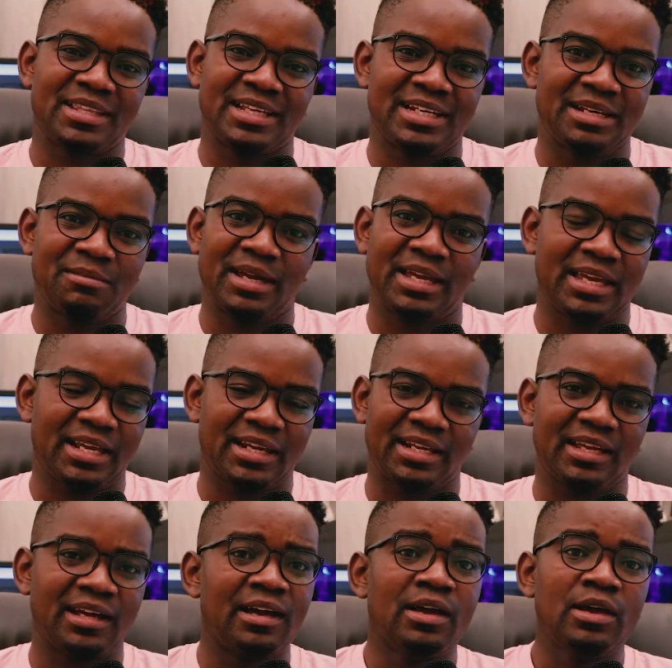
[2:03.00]
like that in my
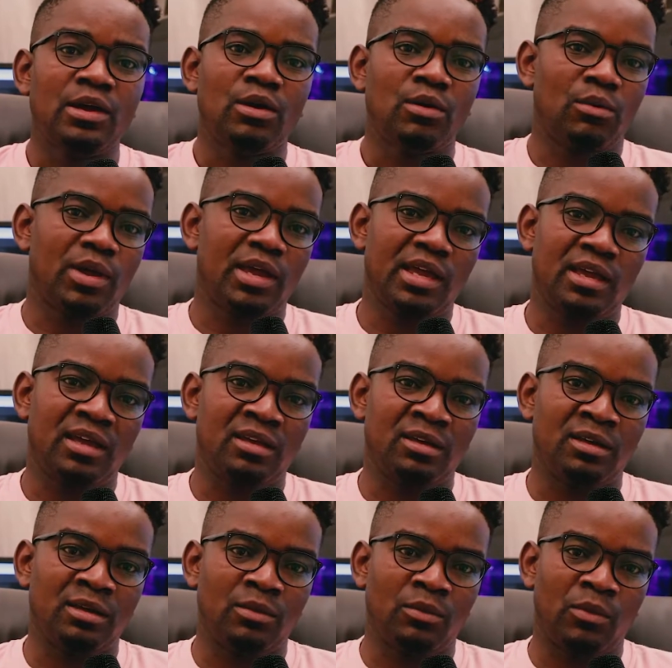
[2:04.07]
career,
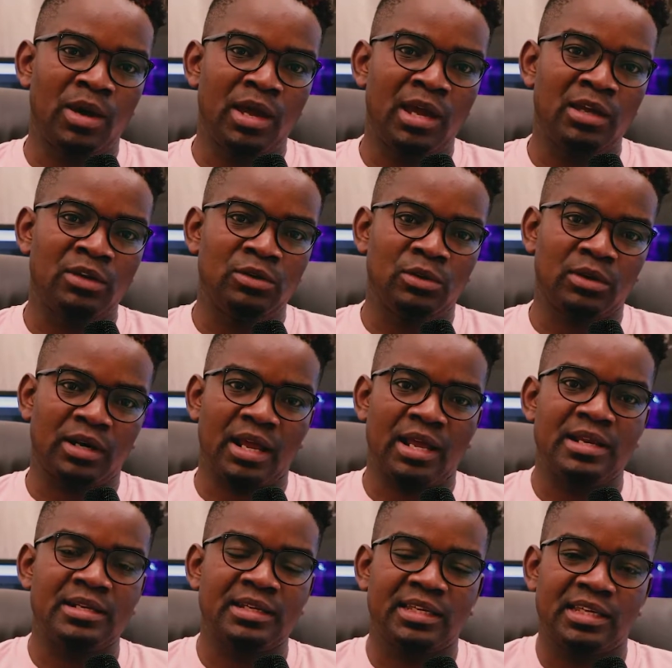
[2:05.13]
where you
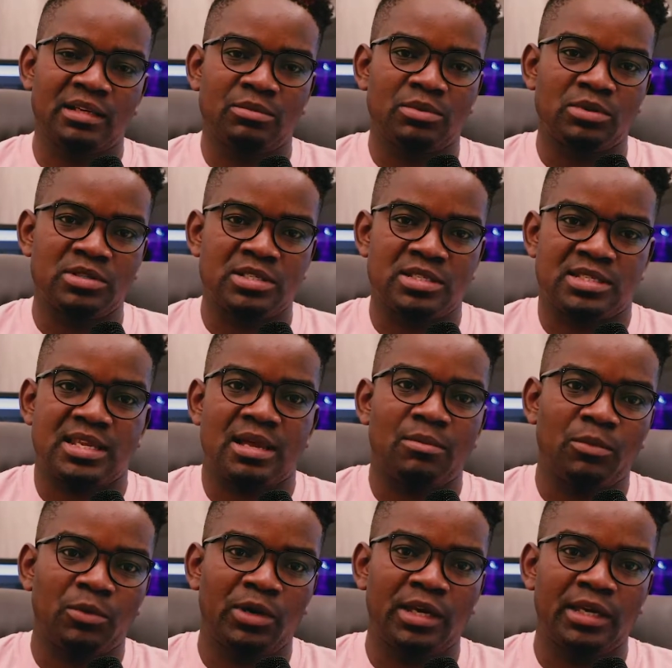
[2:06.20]
run cables
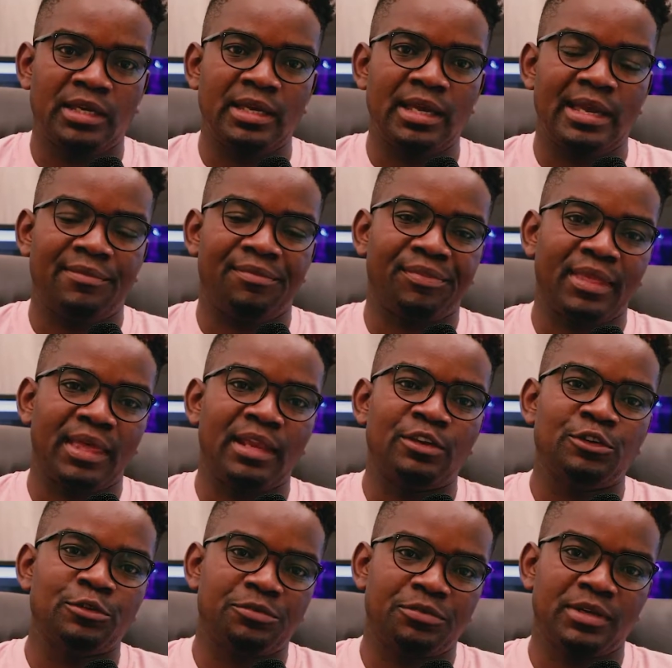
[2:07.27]
somewhere, and then
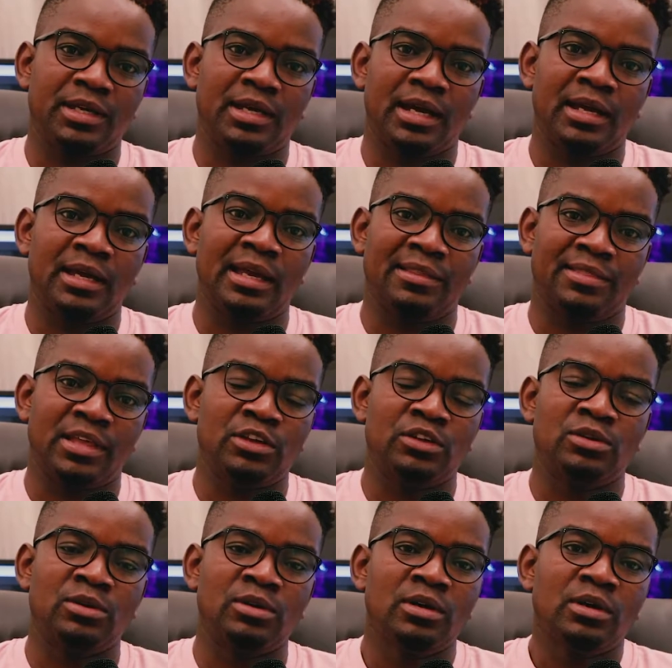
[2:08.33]
you figure, and
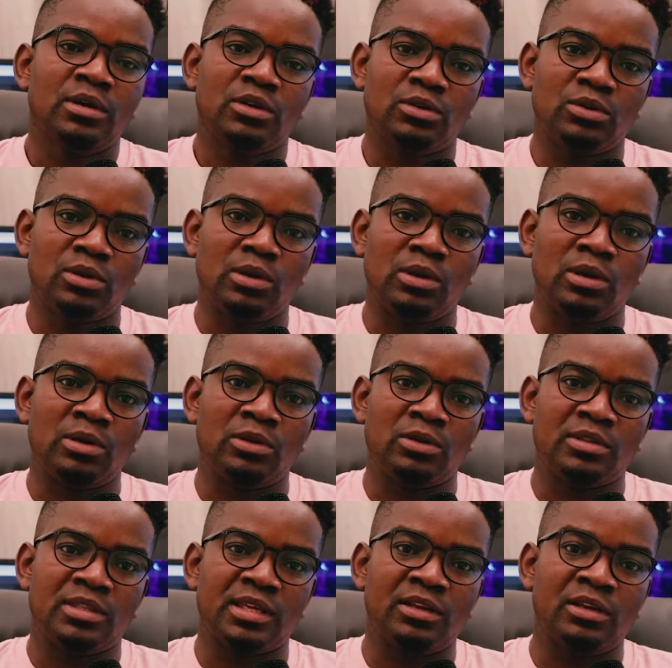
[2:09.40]
then
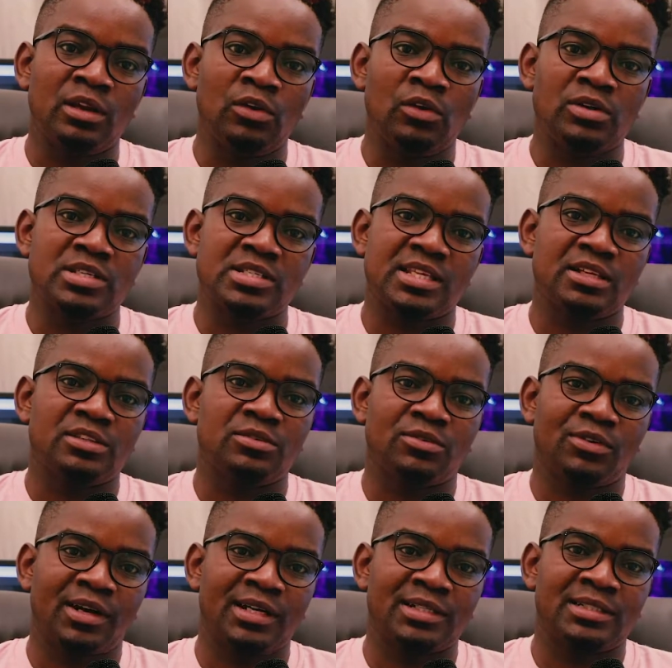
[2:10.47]
you then notice that
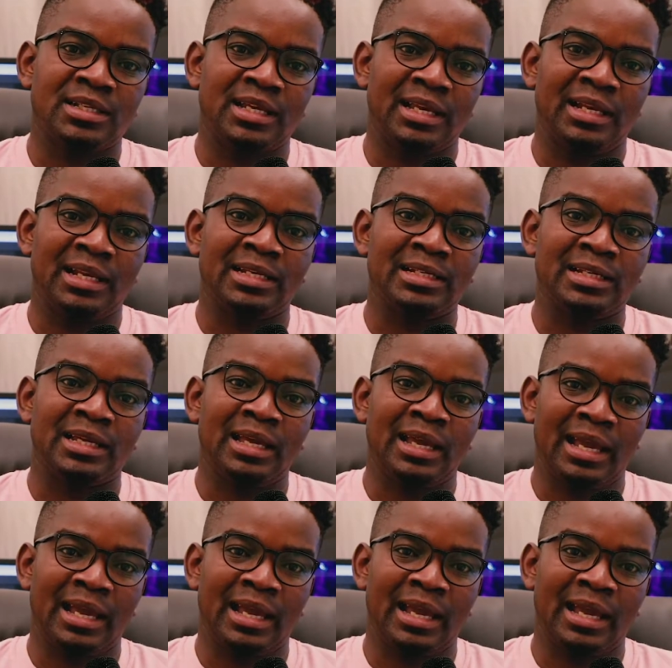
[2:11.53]
you've got an